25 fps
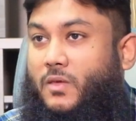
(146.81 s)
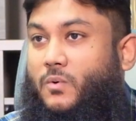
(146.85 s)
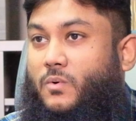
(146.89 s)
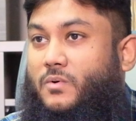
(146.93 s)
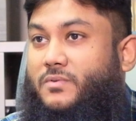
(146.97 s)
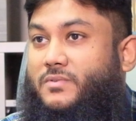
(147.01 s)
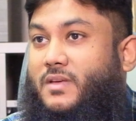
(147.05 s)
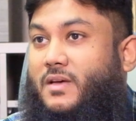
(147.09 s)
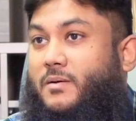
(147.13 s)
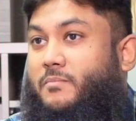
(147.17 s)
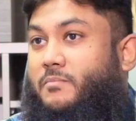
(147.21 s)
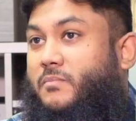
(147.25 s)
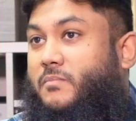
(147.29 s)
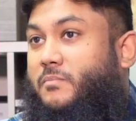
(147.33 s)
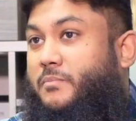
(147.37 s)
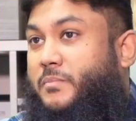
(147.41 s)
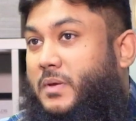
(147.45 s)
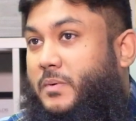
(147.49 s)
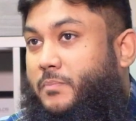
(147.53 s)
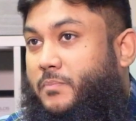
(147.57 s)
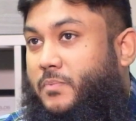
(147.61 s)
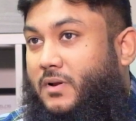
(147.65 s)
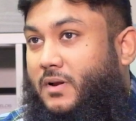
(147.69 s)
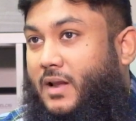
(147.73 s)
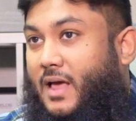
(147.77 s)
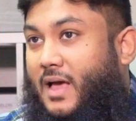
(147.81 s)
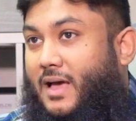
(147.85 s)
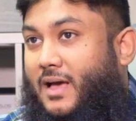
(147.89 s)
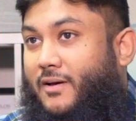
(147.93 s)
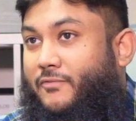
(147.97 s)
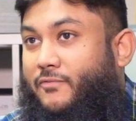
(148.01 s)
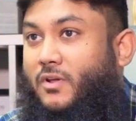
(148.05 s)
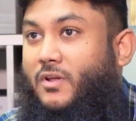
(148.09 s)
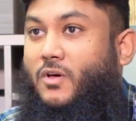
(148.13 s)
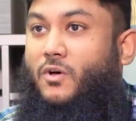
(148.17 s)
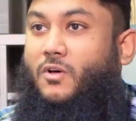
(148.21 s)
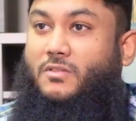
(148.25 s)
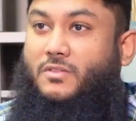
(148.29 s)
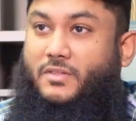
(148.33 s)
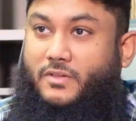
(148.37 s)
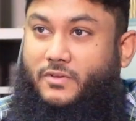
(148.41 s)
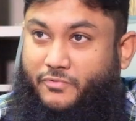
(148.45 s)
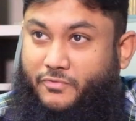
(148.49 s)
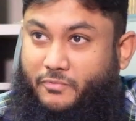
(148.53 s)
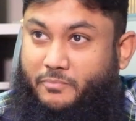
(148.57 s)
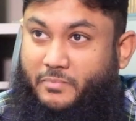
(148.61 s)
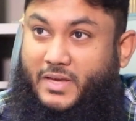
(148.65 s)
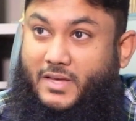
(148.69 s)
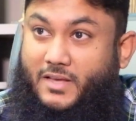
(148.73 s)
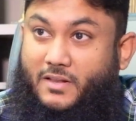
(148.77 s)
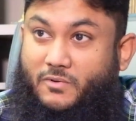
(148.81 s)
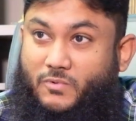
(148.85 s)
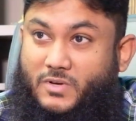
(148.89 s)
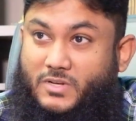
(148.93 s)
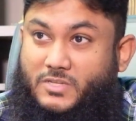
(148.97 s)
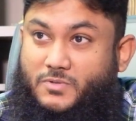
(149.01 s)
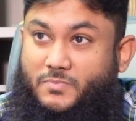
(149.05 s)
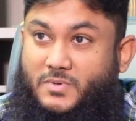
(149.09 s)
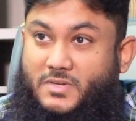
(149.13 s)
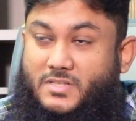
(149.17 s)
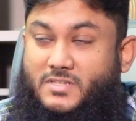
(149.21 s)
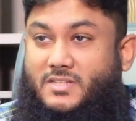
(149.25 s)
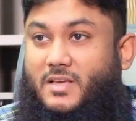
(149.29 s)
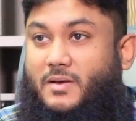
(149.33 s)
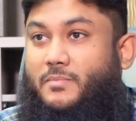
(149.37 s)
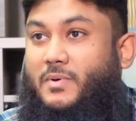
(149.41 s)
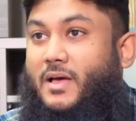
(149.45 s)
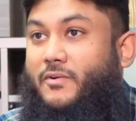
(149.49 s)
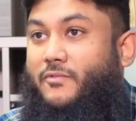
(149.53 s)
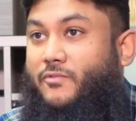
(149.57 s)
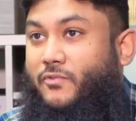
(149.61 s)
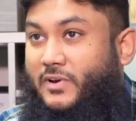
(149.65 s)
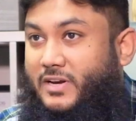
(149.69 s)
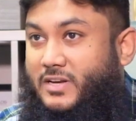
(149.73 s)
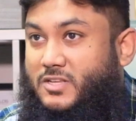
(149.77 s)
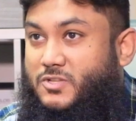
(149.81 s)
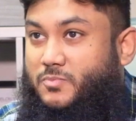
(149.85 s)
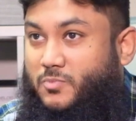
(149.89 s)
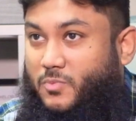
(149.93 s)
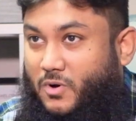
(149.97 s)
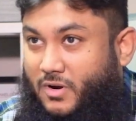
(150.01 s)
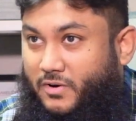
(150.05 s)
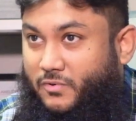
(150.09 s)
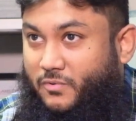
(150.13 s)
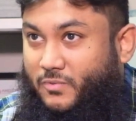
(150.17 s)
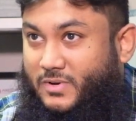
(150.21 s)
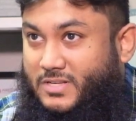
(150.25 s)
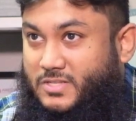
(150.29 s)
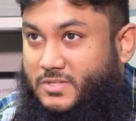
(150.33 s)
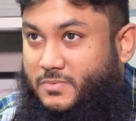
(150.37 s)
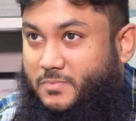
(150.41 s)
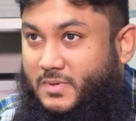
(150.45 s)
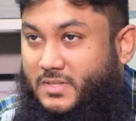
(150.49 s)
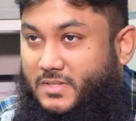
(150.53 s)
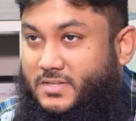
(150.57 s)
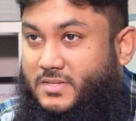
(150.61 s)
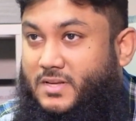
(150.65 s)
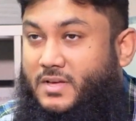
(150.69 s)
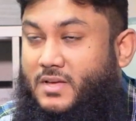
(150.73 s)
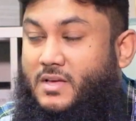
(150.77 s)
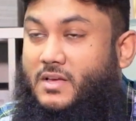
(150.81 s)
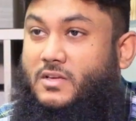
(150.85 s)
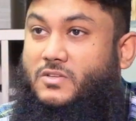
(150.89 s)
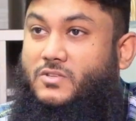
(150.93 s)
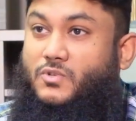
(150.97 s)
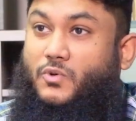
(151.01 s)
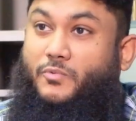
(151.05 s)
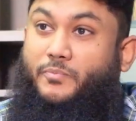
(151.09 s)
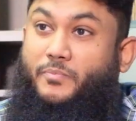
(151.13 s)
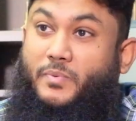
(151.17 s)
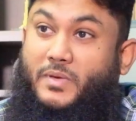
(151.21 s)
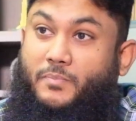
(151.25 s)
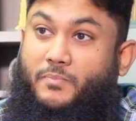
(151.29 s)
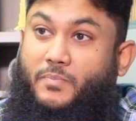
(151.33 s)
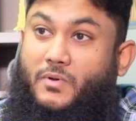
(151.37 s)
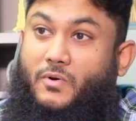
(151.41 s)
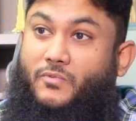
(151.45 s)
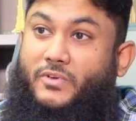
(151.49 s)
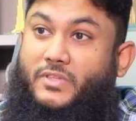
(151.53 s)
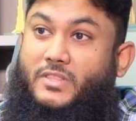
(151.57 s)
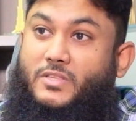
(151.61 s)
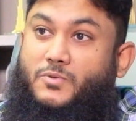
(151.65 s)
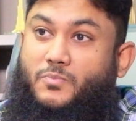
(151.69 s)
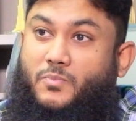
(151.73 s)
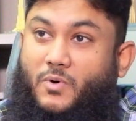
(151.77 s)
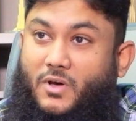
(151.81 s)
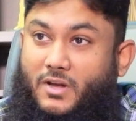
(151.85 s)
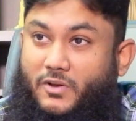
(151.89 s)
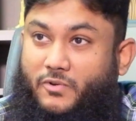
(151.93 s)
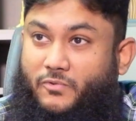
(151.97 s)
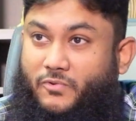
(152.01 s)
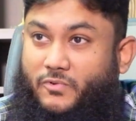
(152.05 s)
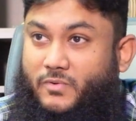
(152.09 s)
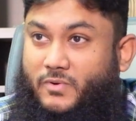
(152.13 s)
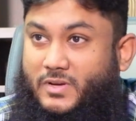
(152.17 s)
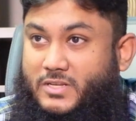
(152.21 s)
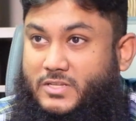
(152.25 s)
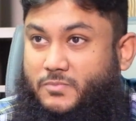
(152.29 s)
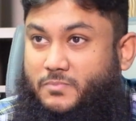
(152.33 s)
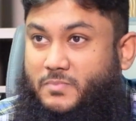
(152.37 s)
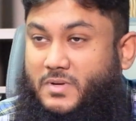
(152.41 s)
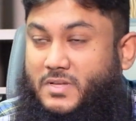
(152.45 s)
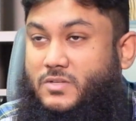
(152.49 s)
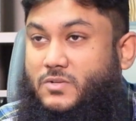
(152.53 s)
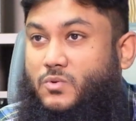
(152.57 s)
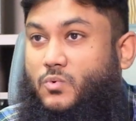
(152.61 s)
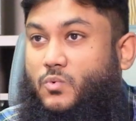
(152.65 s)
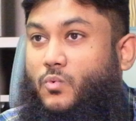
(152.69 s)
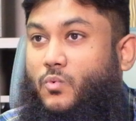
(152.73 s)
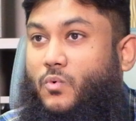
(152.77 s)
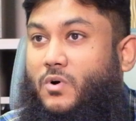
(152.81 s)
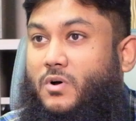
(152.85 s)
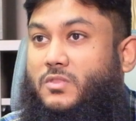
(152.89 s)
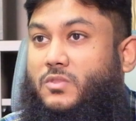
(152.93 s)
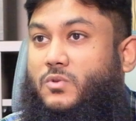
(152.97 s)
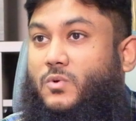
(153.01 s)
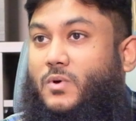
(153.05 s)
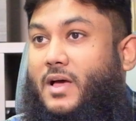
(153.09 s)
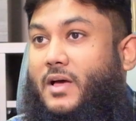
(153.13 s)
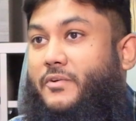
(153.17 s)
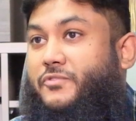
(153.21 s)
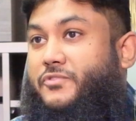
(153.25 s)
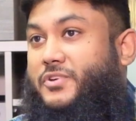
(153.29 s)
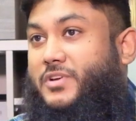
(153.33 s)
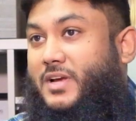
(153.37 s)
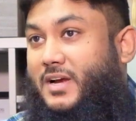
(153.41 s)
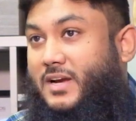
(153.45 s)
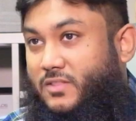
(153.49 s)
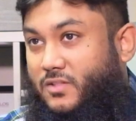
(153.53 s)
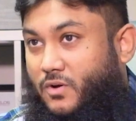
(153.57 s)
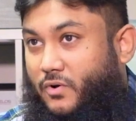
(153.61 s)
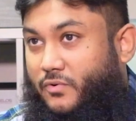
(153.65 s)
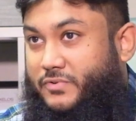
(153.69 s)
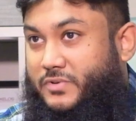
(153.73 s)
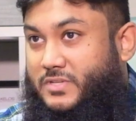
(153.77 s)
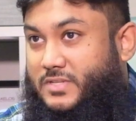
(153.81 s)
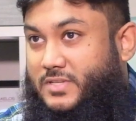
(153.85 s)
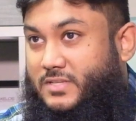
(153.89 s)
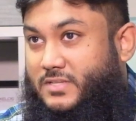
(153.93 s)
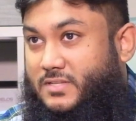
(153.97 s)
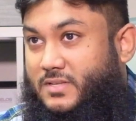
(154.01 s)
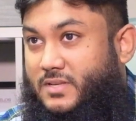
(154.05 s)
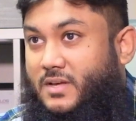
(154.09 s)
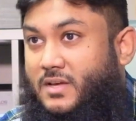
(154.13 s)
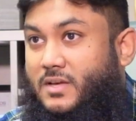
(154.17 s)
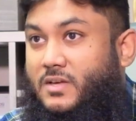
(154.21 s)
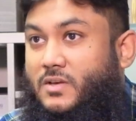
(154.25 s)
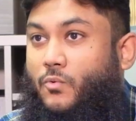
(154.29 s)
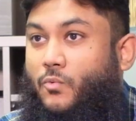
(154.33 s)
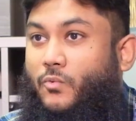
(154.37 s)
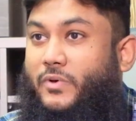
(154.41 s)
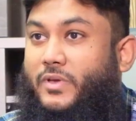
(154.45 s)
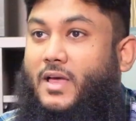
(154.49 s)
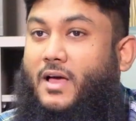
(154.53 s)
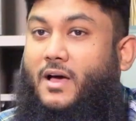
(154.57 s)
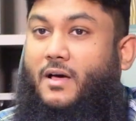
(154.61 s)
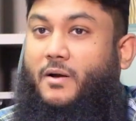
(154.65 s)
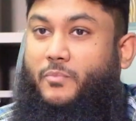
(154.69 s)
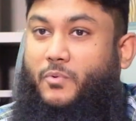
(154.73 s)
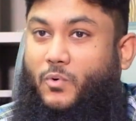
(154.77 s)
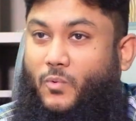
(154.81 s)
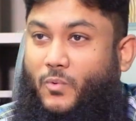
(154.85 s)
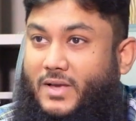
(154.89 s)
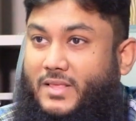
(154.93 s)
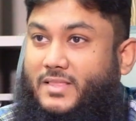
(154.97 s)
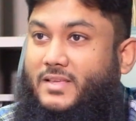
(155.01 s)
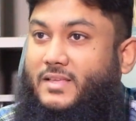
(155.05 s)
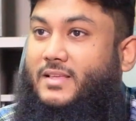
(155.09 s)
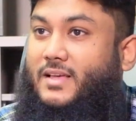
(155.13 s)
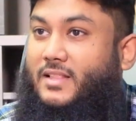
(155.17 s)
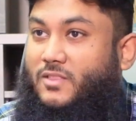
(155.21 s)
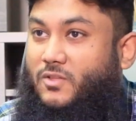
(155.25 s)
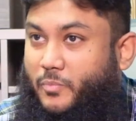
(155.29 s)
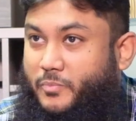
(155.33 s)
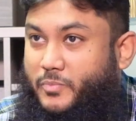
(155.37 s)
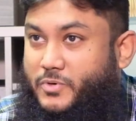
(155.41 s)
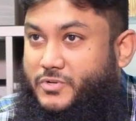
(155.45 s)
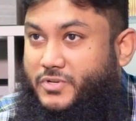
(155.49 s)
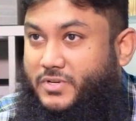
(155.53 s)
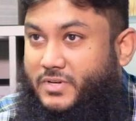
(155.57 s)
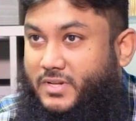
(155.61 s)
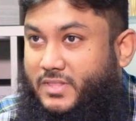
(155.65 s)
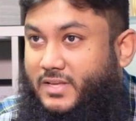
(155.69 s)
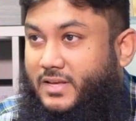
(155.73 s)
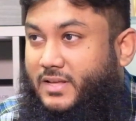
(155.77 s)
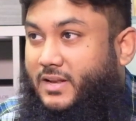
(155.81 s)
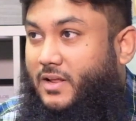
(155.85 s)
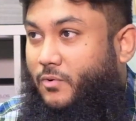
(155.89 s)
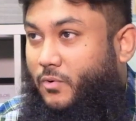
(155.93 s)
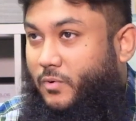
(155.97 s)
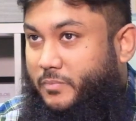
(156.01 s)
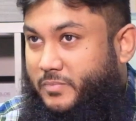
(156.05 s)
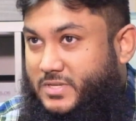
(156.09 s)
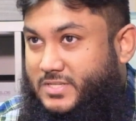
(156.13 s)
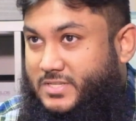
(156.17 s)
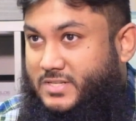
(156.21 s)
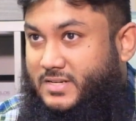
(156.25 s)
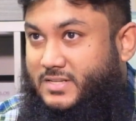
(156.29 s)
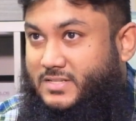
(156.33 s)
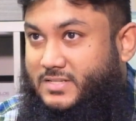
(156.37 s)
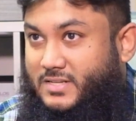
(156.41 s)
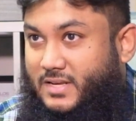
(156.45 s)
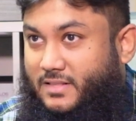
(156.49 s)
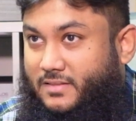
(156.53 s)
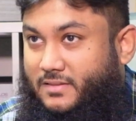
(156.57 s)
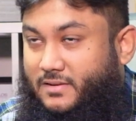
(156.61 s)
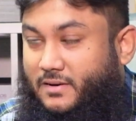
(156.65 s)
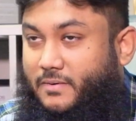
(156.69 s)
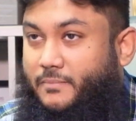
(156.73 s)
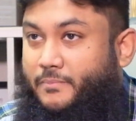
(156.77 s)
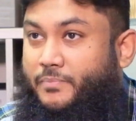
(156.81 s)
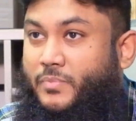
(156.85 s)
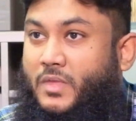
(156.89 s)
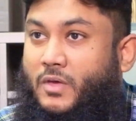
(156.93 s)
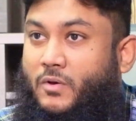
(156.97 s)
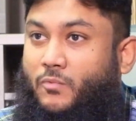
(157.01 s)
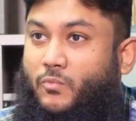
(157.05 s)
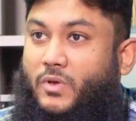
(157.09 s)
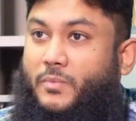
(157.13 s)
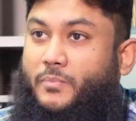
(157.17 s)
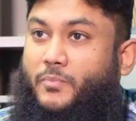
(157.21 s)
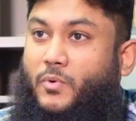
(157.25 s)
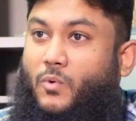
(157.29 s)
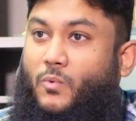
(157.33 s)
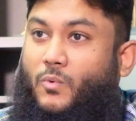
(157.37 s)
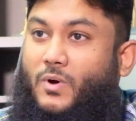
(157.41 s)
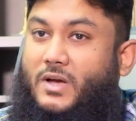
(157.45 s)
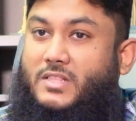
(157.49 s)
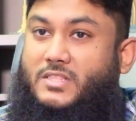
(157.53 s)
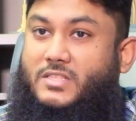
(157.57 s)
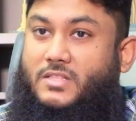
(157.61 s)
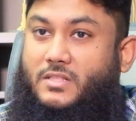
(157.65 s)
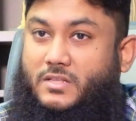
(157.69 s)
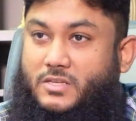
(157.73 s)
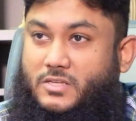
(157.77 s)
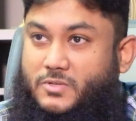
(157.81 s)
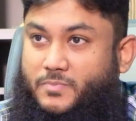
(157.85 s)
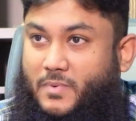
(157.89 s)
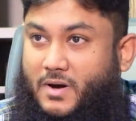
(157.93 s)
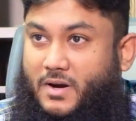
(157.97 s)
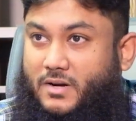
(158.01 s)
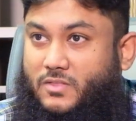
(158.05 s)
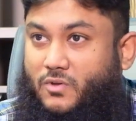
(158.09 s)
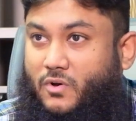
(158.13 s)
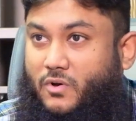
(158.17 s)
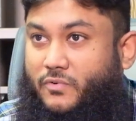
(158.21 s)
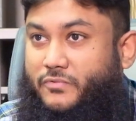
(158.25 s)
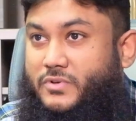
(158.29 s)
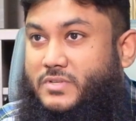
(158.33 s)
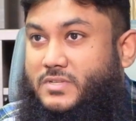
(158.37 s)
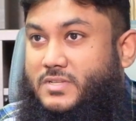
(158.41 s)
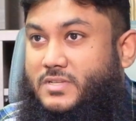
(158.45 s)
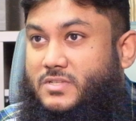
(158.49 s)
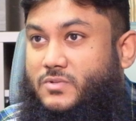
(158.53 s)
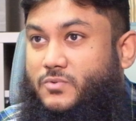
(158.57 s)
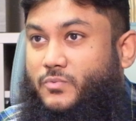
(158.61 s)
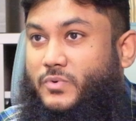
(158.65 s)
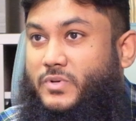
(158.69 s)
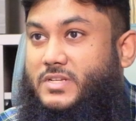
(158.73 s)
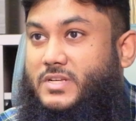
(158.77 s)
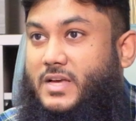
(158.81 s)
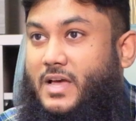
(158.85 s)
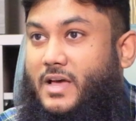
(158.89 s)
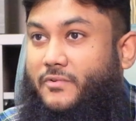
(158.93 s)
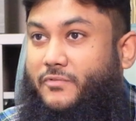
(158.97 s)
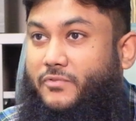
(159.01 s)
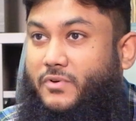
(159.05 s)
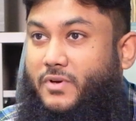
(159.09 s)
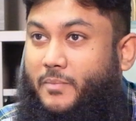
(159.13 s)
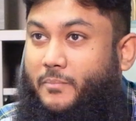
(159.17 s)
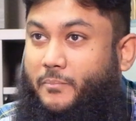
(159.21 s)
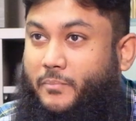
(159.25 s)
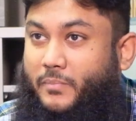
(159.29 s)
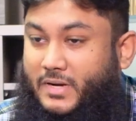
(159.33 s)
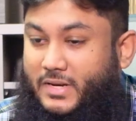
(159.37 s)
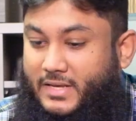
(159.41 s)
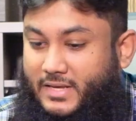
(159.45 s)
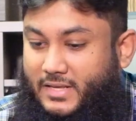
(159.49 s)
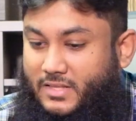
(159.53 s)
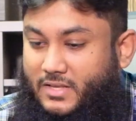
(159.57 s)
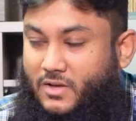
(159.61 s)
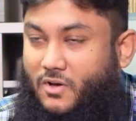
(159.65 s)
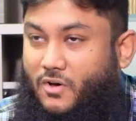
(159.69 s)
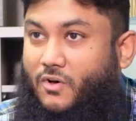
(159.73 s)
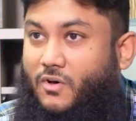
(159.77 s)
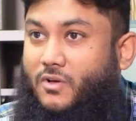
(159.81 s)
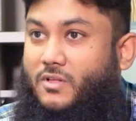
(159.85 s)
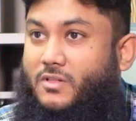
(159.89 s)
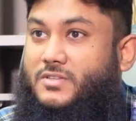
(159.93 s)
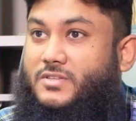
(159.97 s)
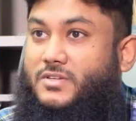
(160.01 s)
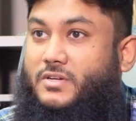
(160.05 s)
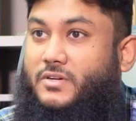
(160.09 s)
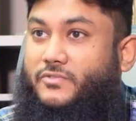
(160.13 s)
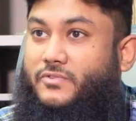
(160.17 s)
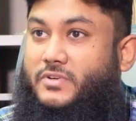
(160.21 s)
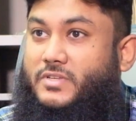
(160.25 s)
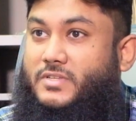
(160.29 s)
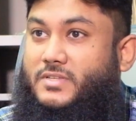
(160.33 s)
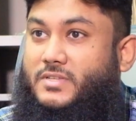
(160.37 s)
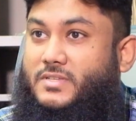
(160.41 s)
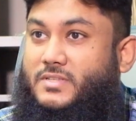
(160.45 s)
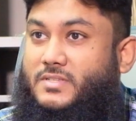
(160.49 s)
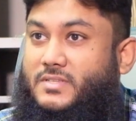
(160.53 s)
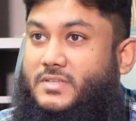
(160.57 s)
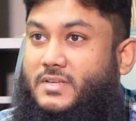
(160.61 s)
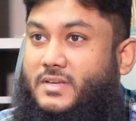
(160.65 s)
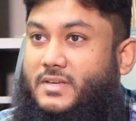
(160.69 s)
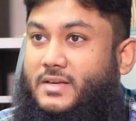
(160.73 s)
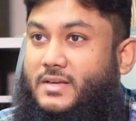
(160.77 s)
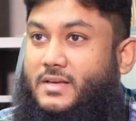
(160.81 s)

Some people have a lot of big investments, some have very small investments. So people with small investments who want to have shared offices, we are providing that opportunity in our business center. We provide smart offices which have complete all services.